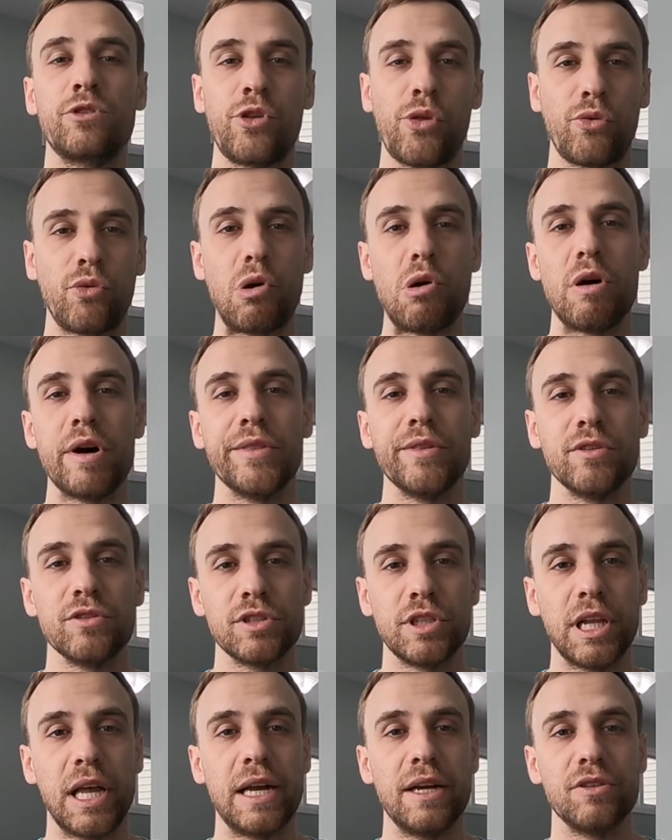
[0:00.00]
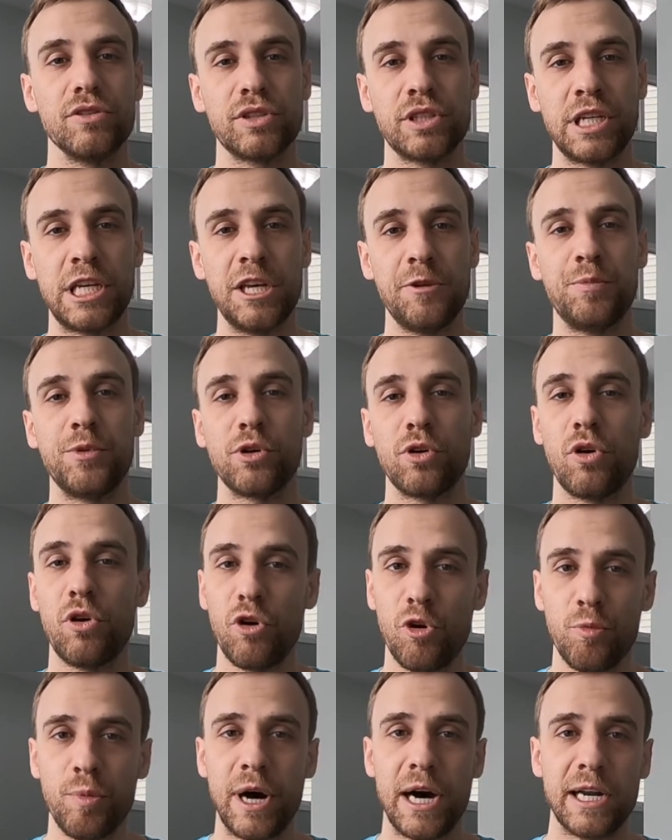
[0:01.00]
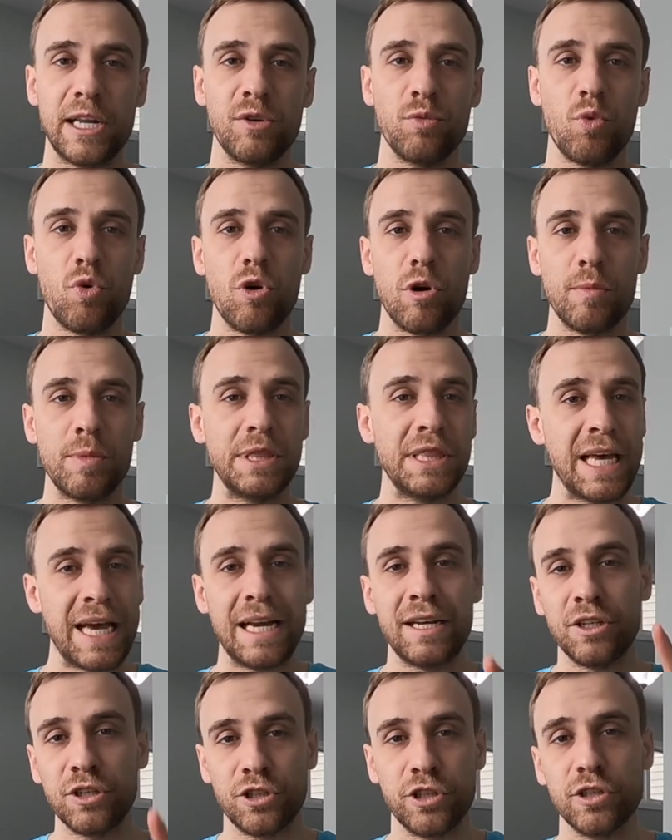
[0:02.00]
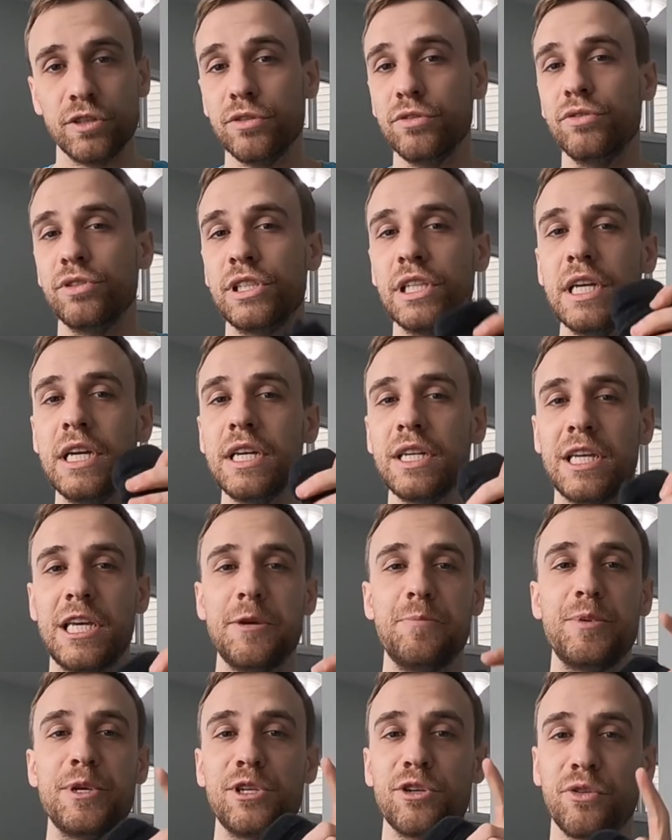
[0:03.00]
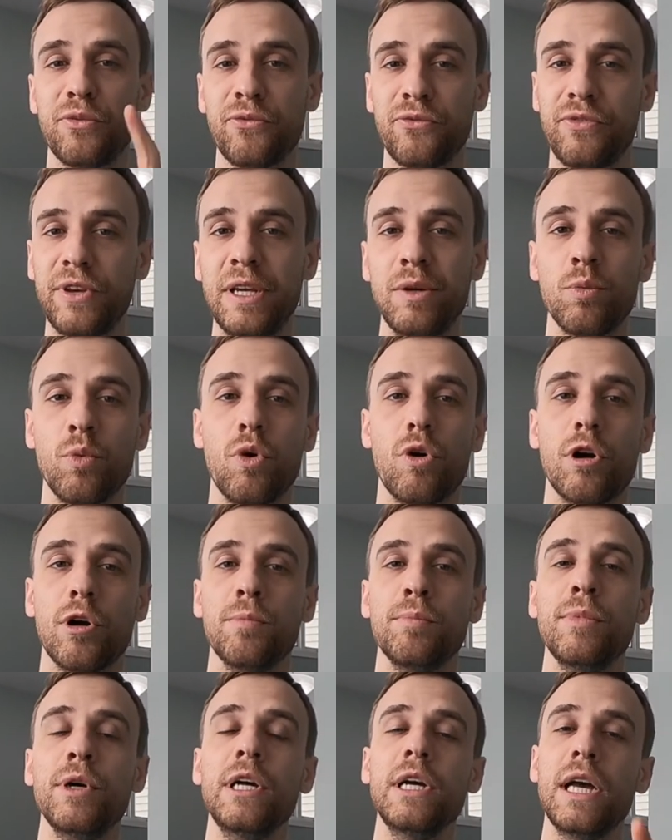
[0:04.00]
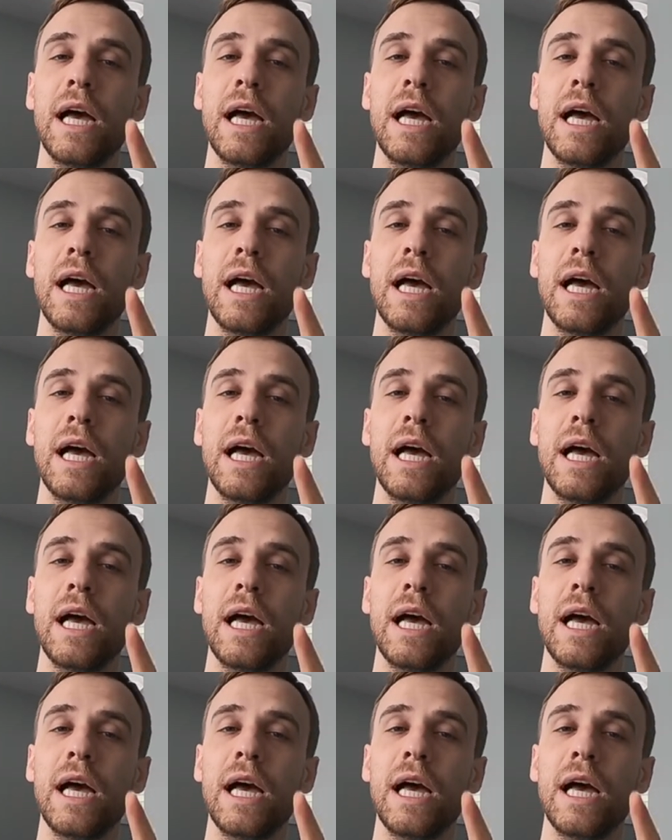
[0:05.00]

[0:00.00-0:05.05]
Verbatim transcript: throw on those layers, keep your whole body warm, and that includes keeping your feet warm